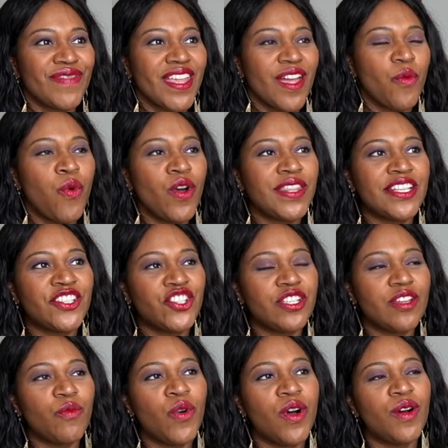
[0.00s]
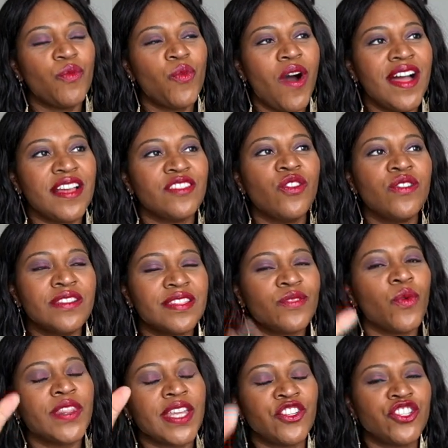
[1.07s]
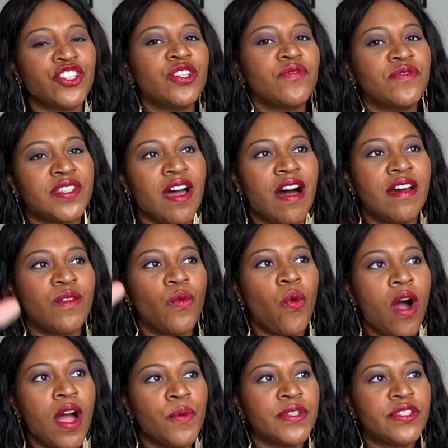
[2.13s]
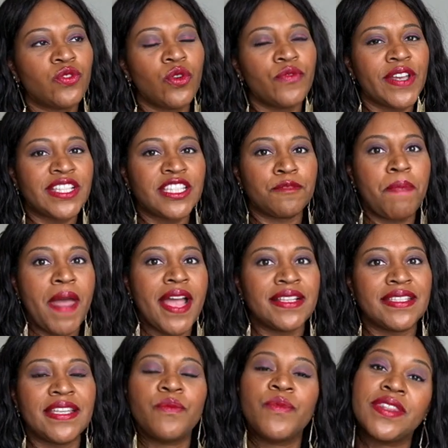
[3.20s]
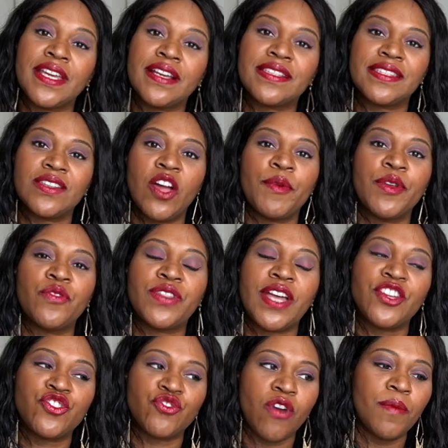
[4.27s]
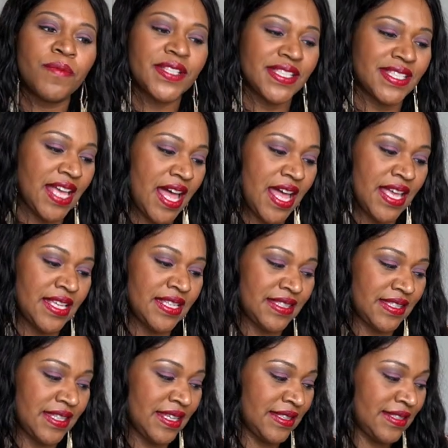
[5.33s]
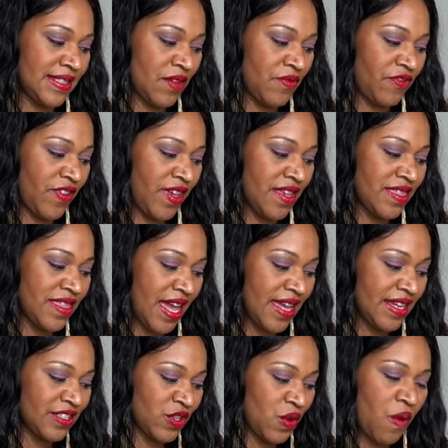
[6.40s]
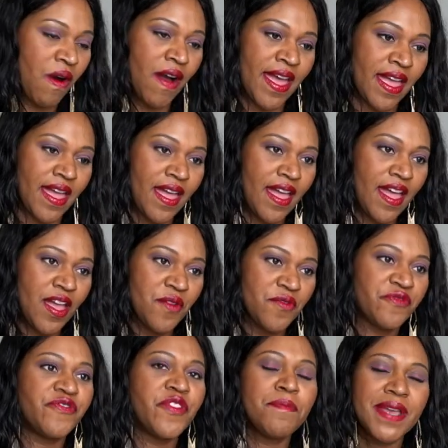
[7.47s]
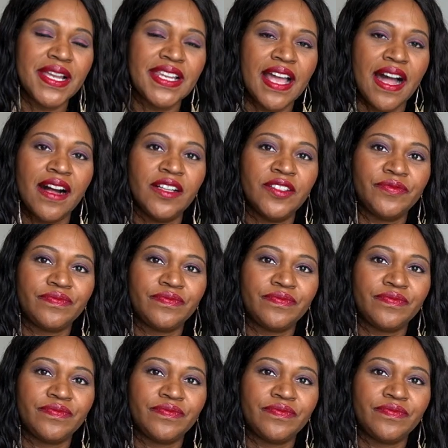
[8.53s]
What they should have done. What I was sort of expecting with the excitement of that drums is that it's something that is quite familiar,